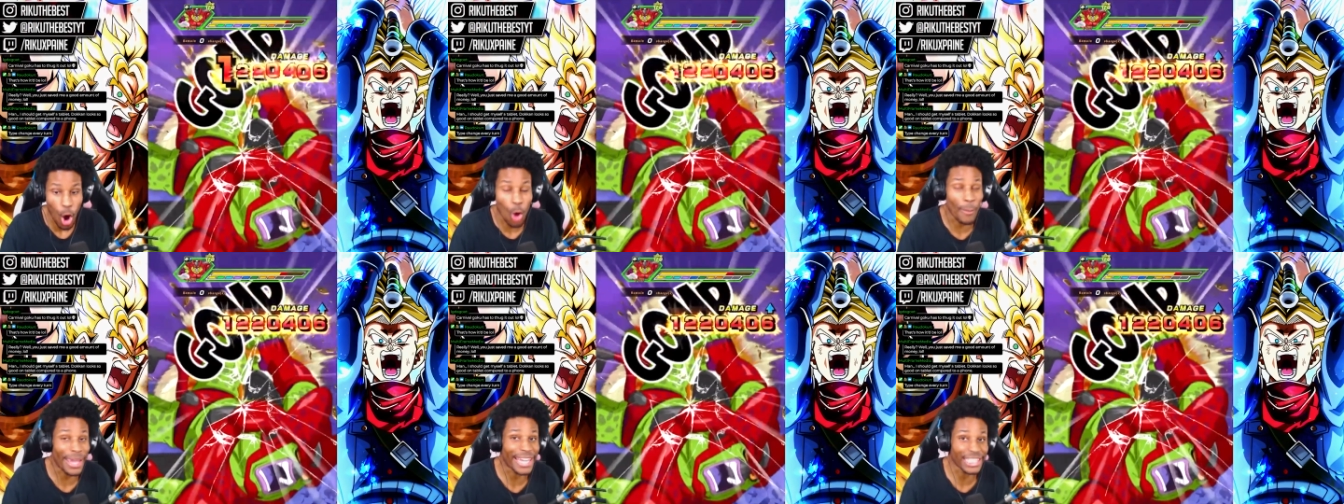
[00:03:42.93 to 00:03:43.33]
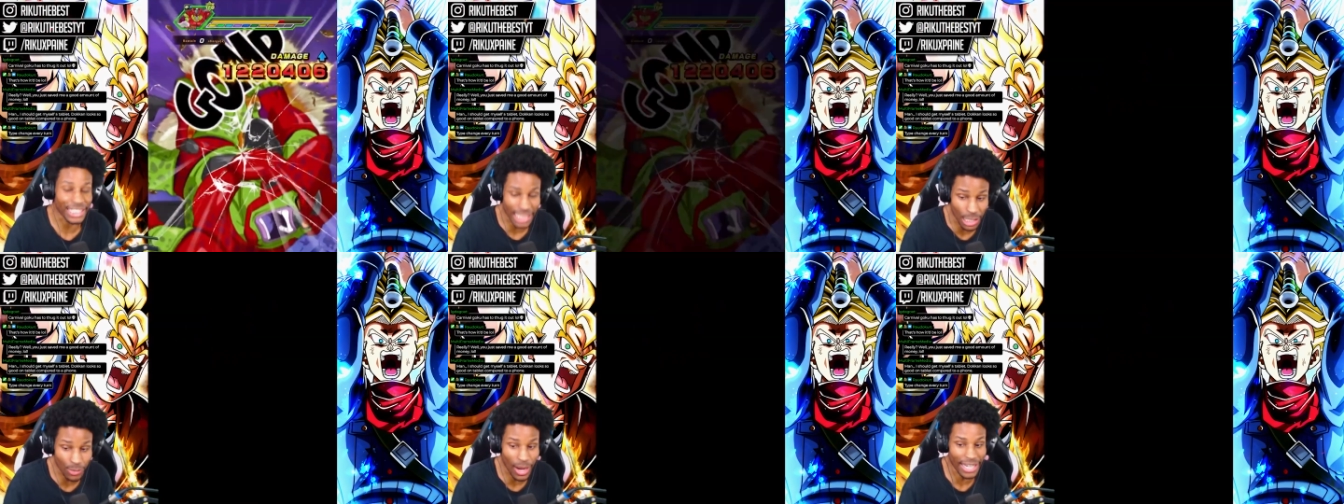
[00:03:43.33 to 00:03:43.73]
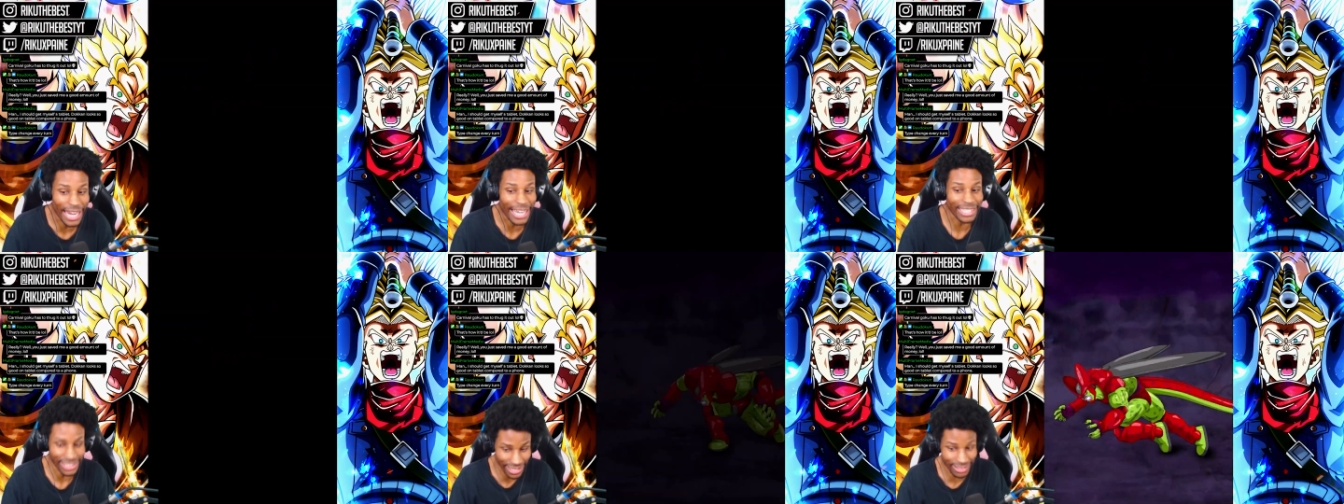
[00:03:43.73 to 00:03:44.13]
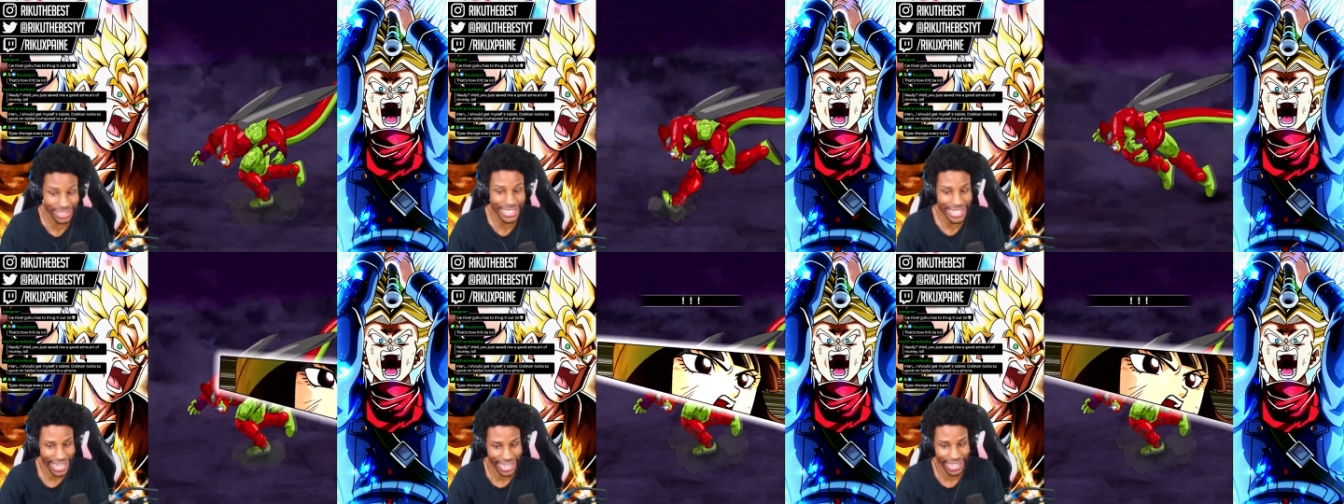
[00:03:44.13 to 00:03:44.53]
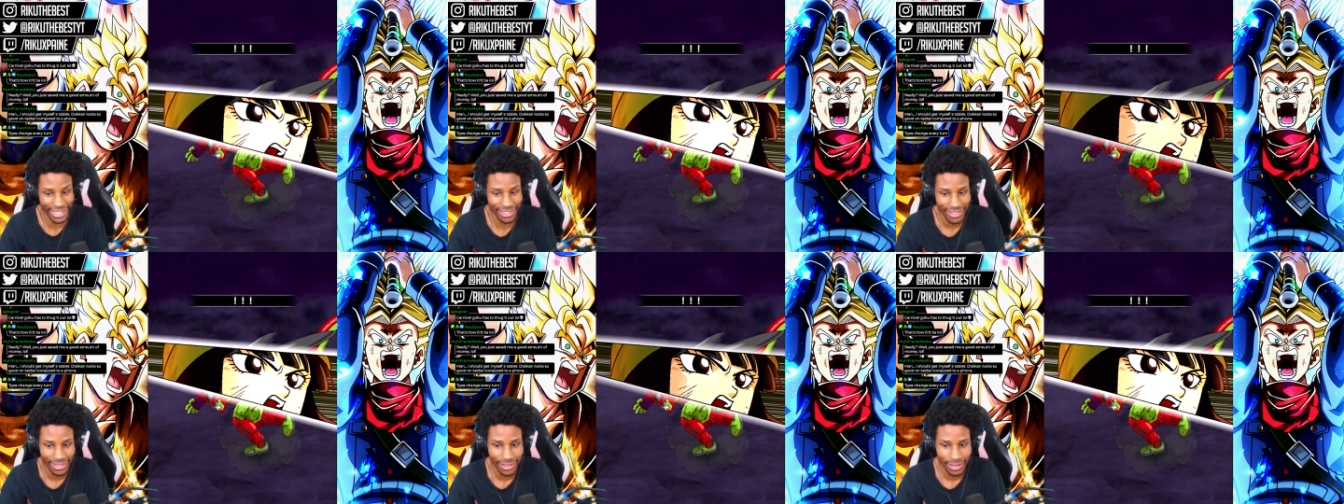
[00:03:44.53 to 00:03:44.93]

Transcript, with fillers: Omega oh, Shenron, I clearly can.